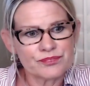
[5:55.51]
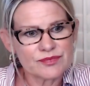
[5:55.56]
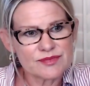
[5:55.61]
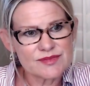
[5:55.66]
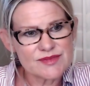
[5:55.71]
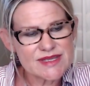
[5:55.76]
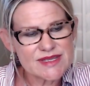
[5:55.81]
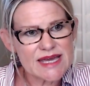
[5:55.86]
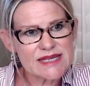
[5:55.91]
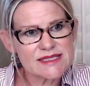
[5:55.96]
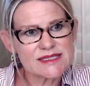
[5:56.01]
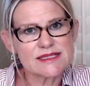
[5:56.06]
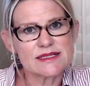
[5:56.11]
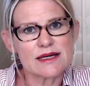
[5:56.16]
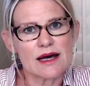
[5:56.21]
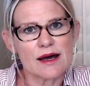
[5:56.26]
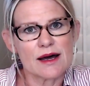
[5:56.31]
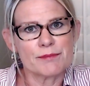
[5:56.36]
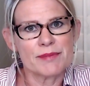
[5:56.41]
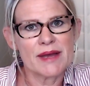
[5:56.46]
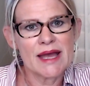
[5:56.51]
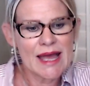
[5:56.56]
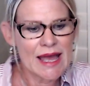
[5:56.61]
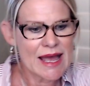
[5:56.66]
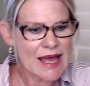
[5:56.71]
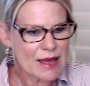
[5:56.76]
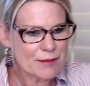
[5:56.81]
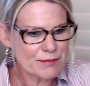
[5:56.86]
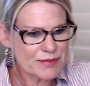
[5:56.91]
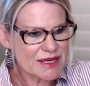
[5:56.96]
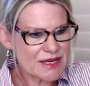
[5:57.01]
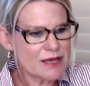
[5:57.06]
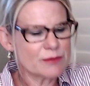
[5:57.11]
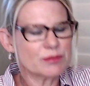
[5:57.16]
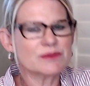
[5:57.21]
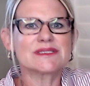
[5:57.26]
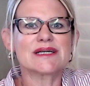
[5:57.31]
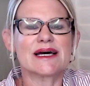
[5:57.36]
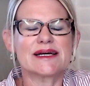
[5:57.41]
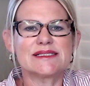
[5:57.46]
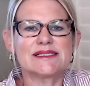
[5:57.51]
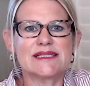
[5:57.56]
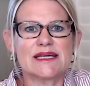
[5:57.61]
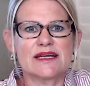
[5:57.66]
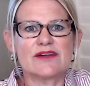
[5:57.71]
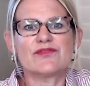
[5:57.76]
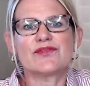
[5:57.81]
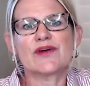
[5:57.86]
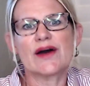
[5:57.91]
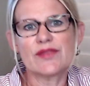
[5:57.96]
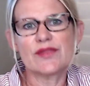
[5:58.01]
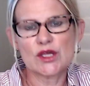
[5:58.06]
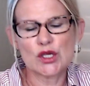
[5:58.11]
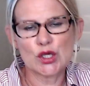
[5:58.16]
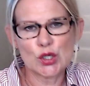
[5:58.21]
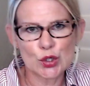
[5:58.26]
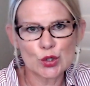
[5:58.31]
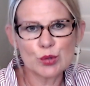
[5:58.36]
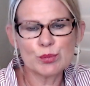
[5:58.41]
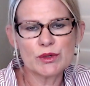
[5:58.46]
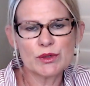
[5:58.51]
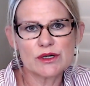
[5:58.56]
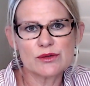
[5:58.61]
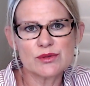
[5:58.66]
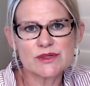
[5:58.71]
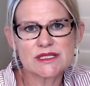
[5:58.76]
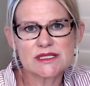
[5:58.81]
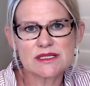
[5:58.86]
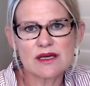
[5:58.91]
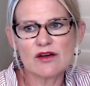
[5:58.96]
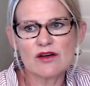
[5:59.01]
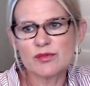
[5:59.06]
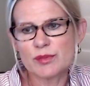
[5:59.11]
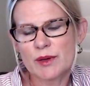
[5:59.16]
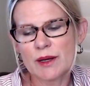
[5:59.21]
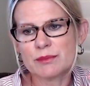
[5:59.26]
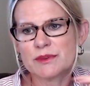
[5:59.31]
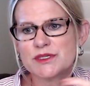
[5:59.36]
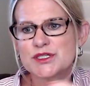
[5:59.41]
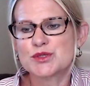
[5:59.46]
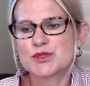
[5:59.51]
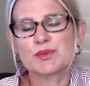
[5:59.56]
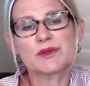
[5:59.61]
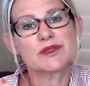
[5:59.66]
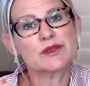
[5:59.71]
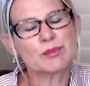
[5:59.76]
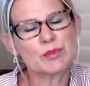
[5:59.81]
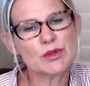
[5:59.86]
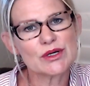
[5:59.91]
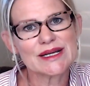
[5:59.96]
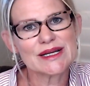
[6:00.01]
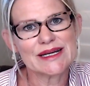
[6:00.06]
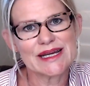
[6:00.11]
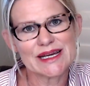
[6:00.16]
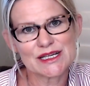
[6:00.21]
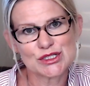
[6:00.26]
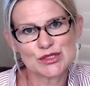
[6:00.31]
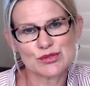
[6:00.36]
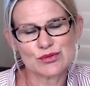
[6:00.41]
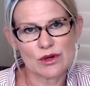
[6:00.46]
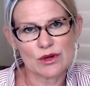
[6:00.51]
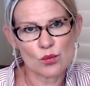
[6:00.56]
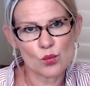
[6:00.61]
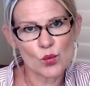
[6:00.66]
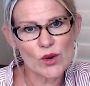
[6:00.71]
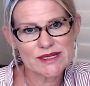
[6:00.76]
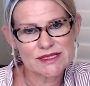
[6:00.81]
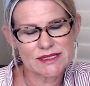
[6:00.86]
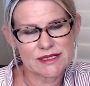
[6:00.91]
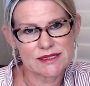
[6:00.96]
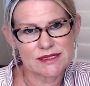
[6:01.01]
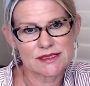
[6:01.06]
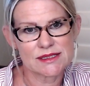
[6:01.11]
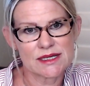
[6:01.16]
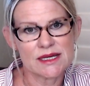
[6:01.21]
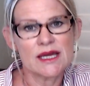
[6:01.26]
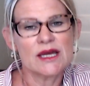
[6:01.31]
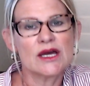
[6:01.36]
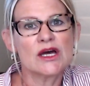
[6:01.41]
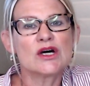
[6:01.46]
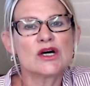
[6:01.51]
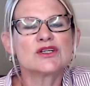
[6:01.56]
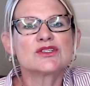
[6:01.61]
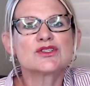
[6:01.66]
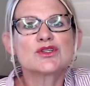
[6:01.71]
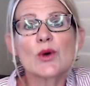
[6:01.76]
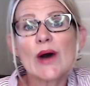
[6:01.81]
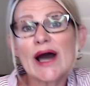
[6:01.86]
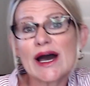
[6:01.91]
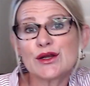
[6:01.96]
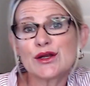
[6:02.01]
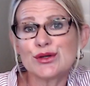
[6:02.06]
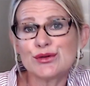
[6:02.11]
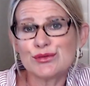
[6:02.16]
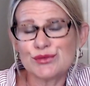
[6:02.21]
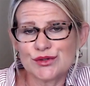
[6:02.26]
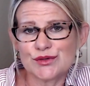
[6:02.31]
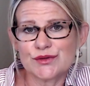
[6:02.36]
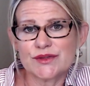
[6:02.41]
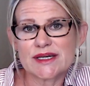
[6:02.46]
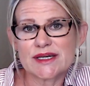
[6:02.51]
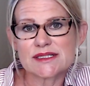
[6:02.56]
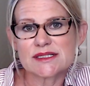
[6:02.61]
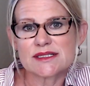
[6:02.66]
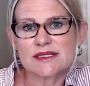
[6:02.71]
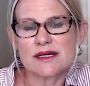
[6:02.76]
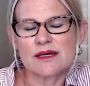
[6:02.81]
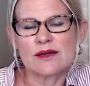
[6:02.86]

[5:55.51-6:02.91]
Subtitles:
desktop and be able to identify that your book was self-published, but the book next to it wasn't. So how do you do this?